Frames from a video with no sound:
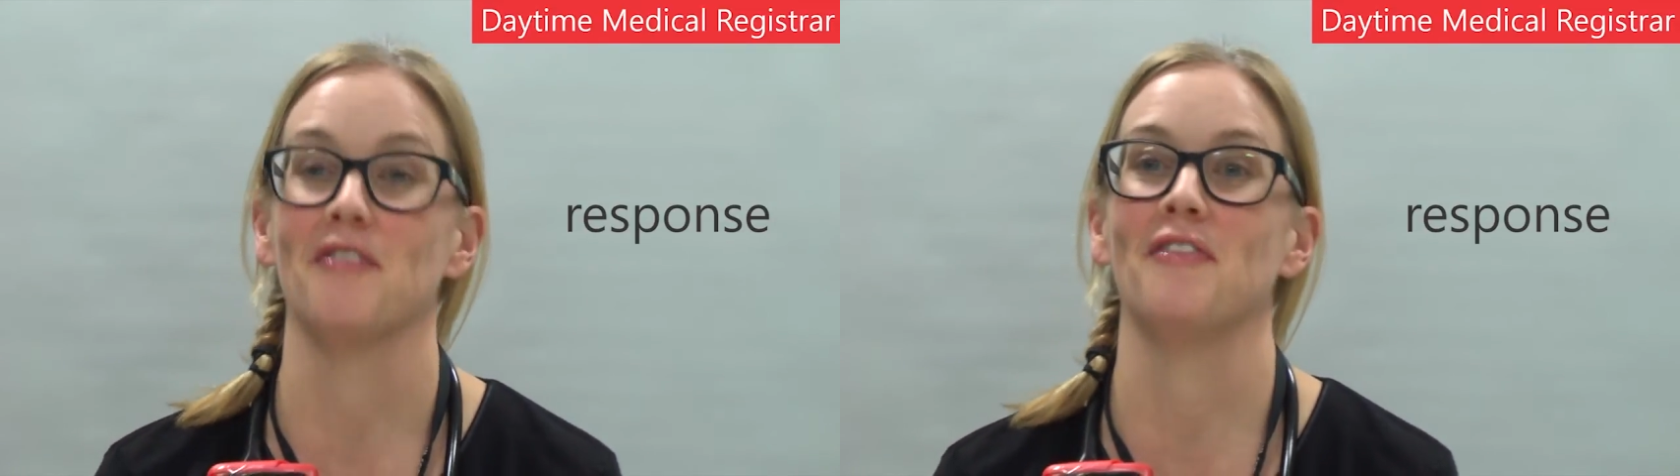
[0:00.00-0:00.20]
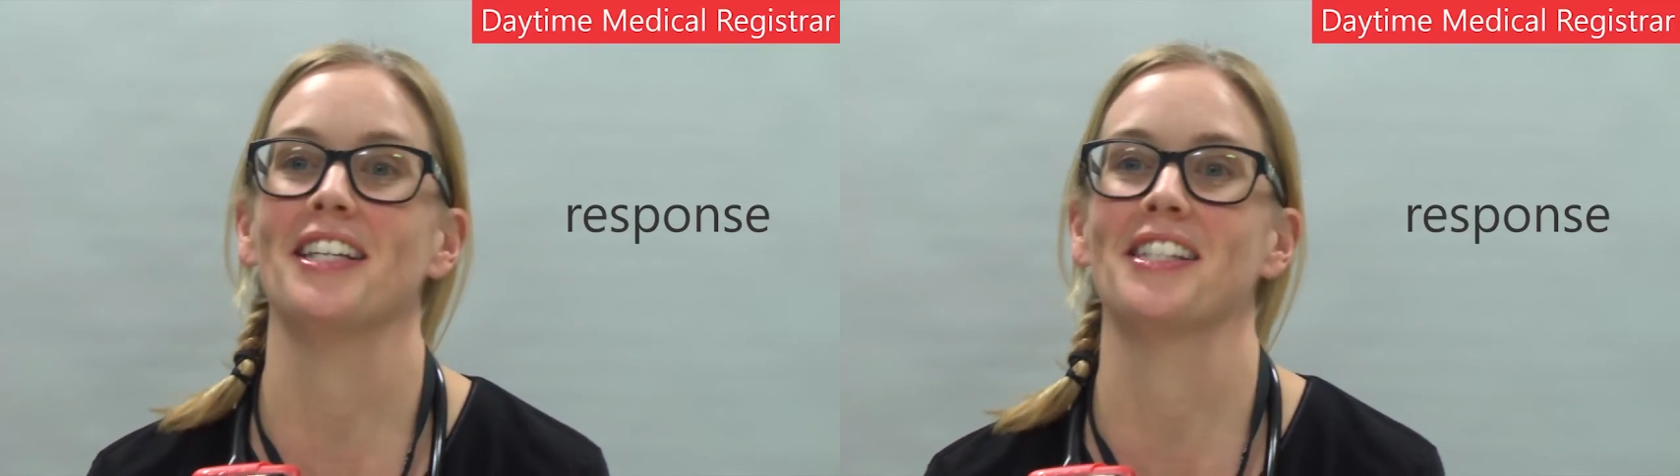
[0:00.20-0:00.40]

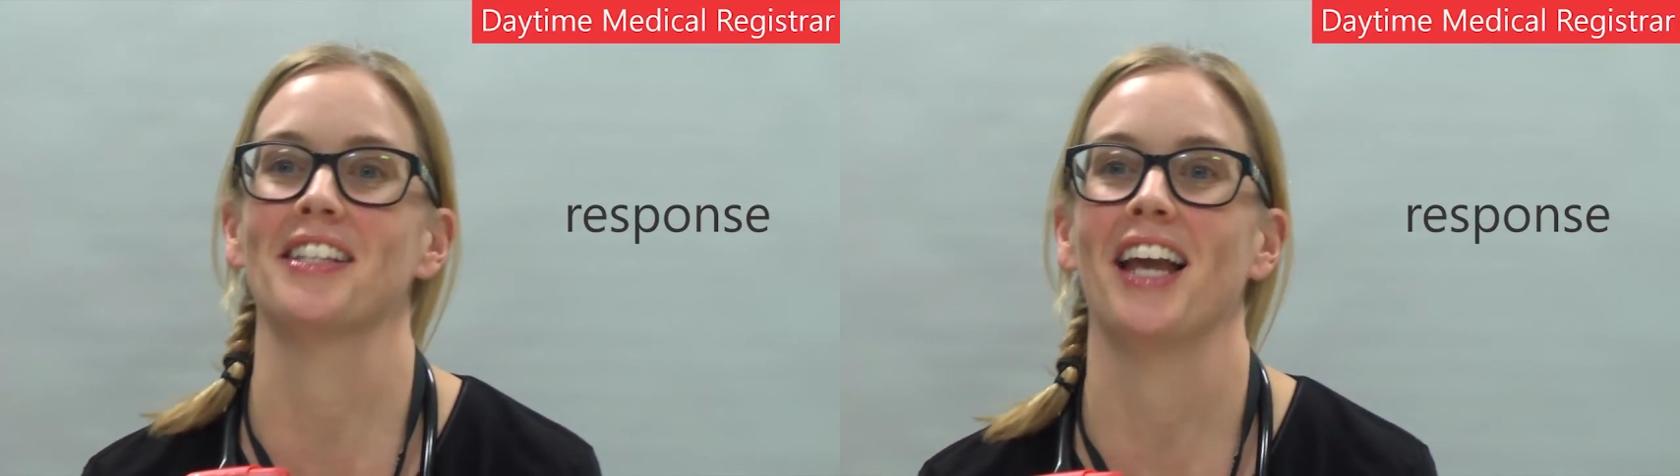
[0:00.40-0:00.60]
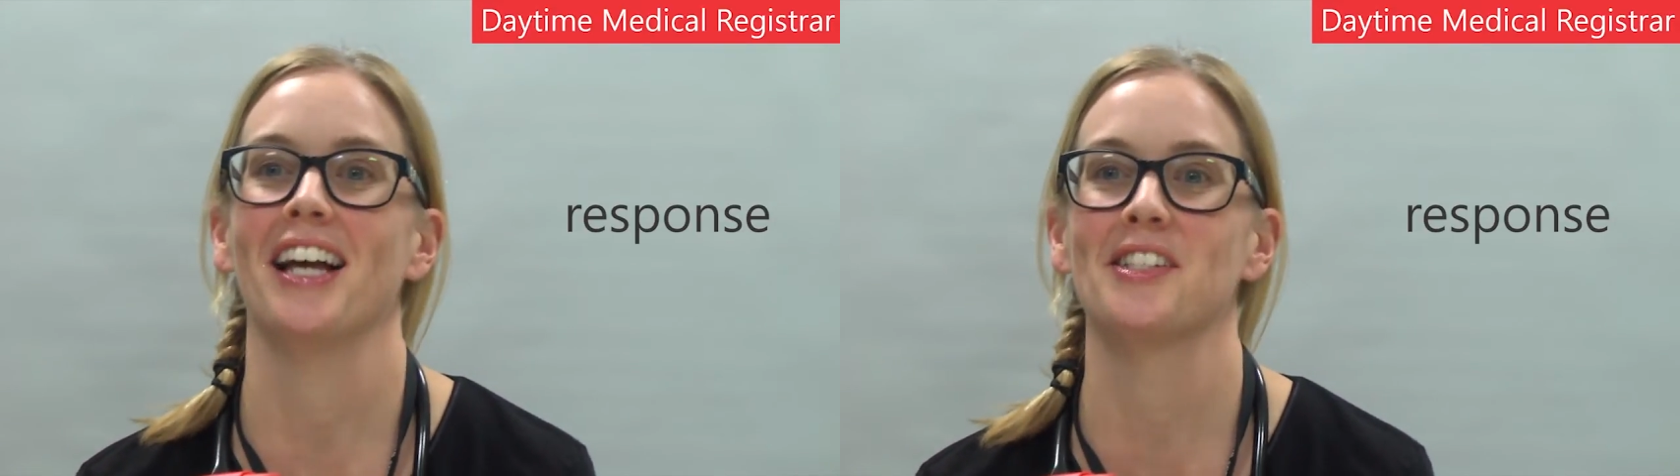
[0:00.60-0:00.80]
face
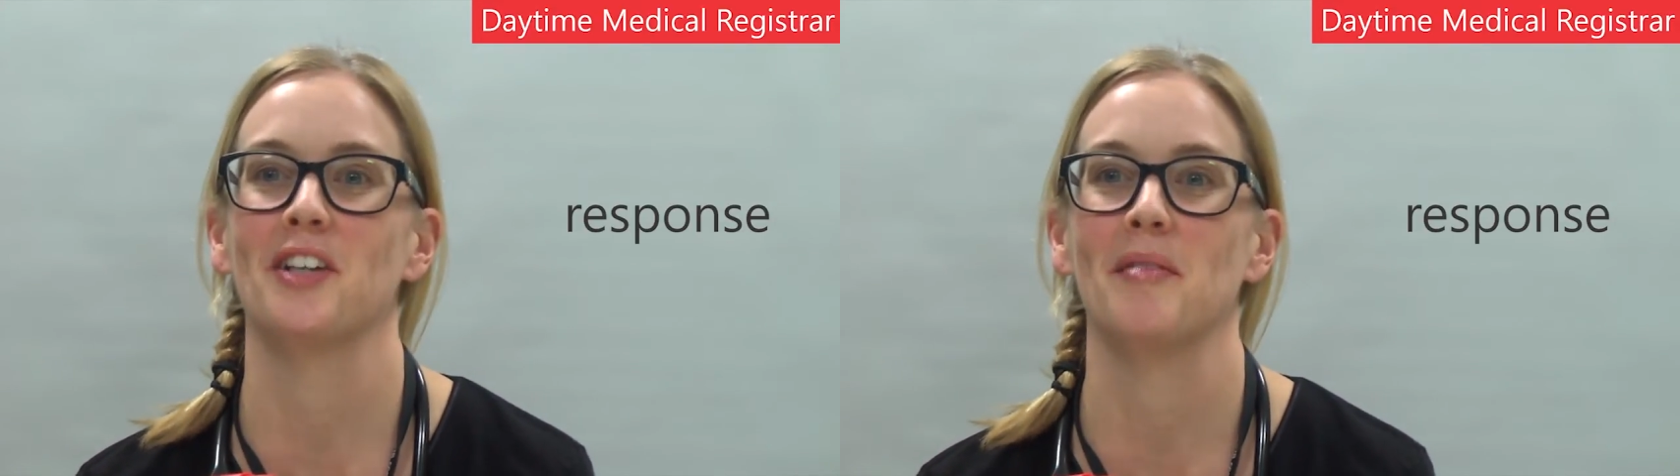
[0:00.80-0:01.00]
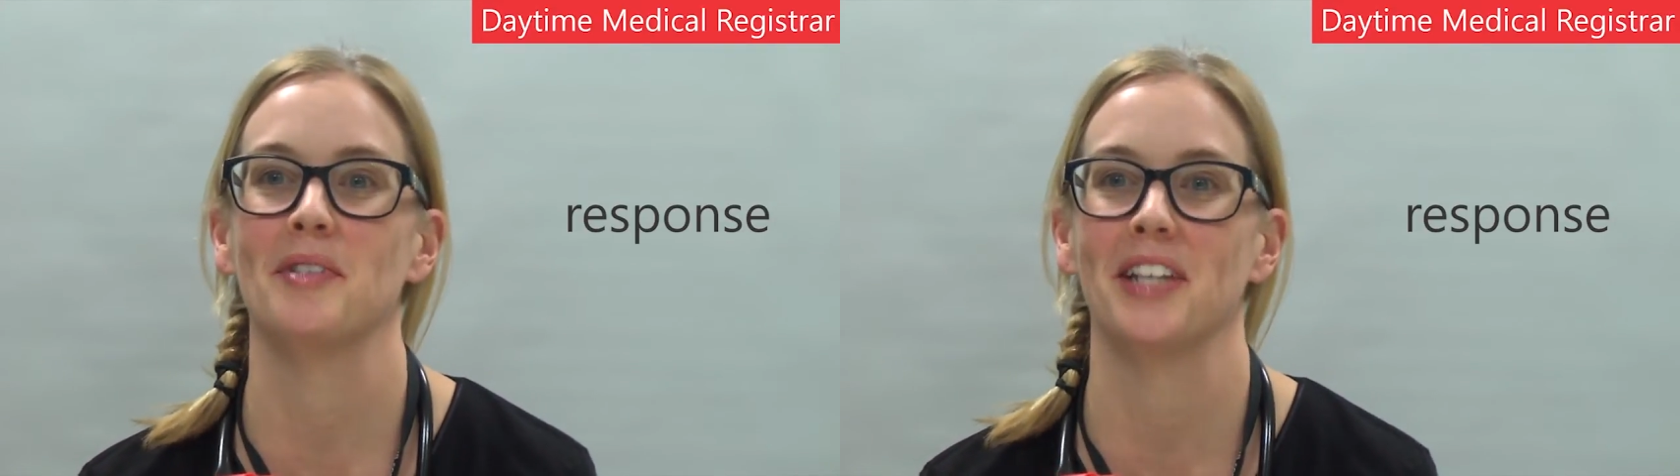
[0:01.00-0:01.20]
the last
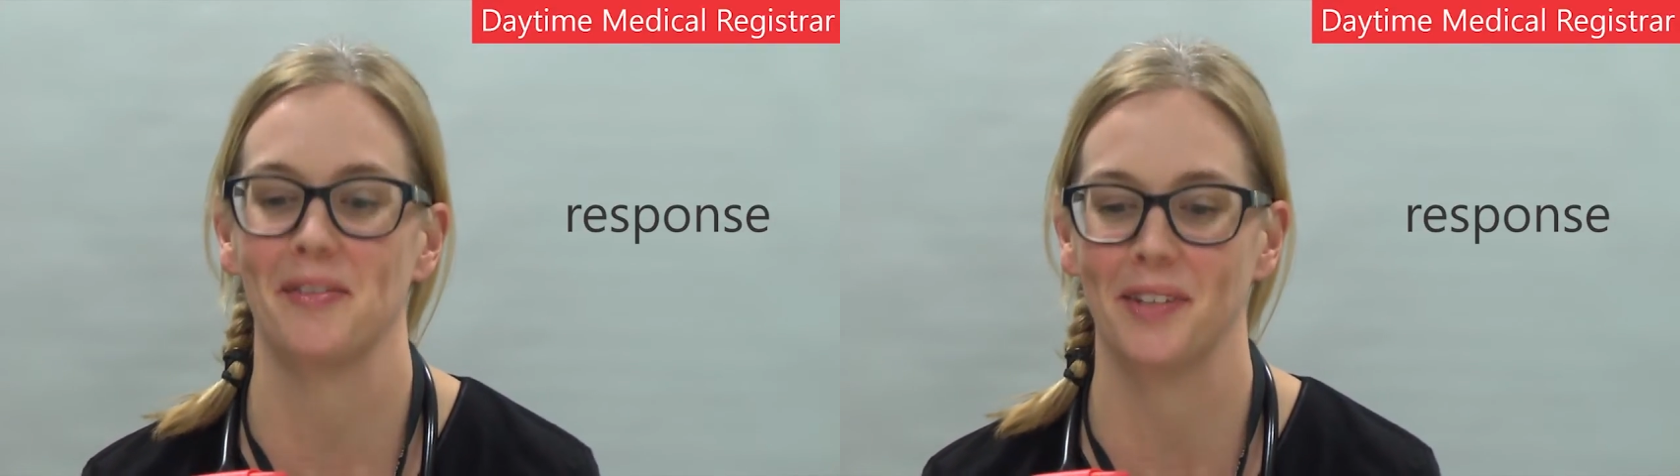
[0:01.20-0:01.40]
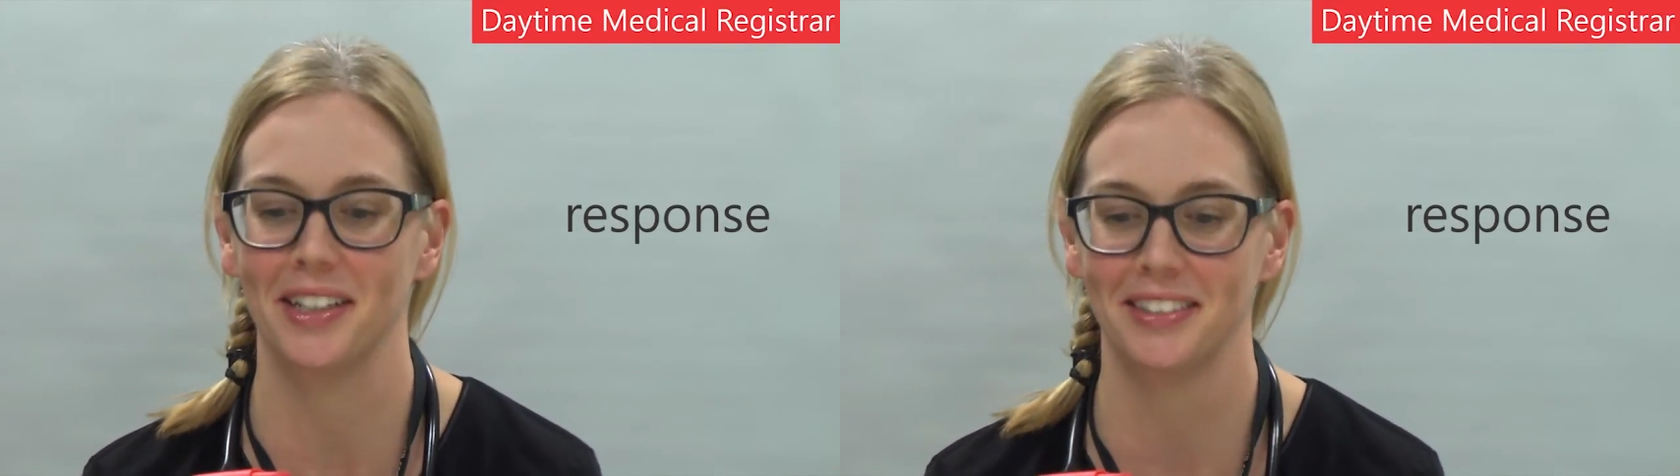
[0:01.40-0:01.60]
time she
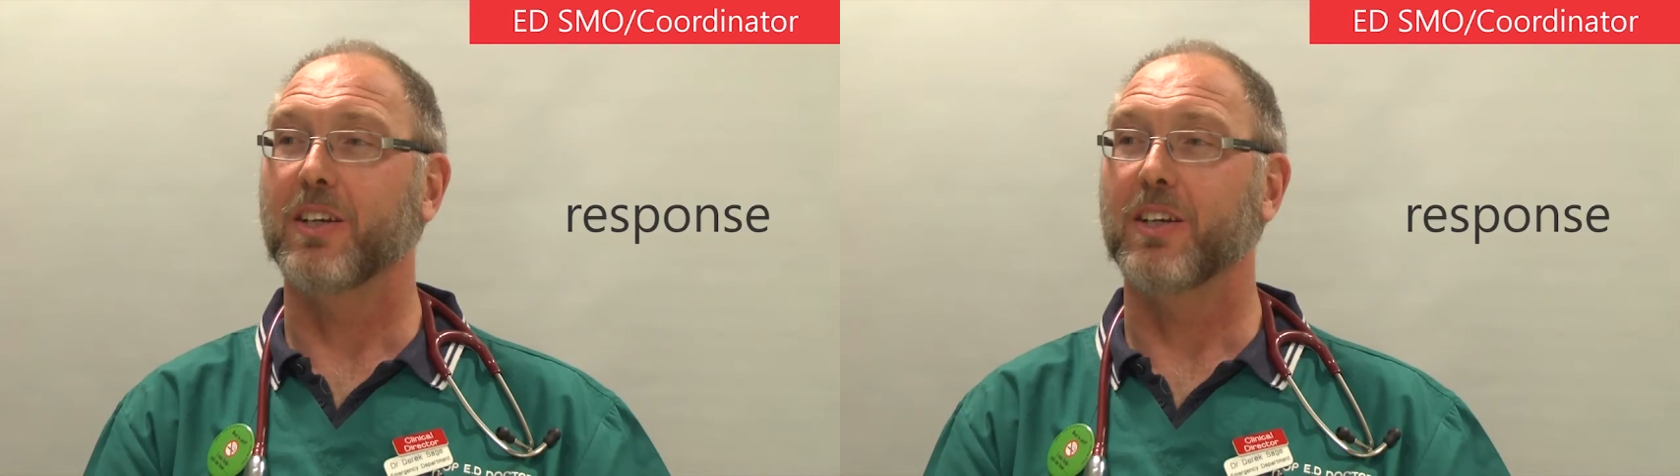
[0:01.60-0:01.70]
had one.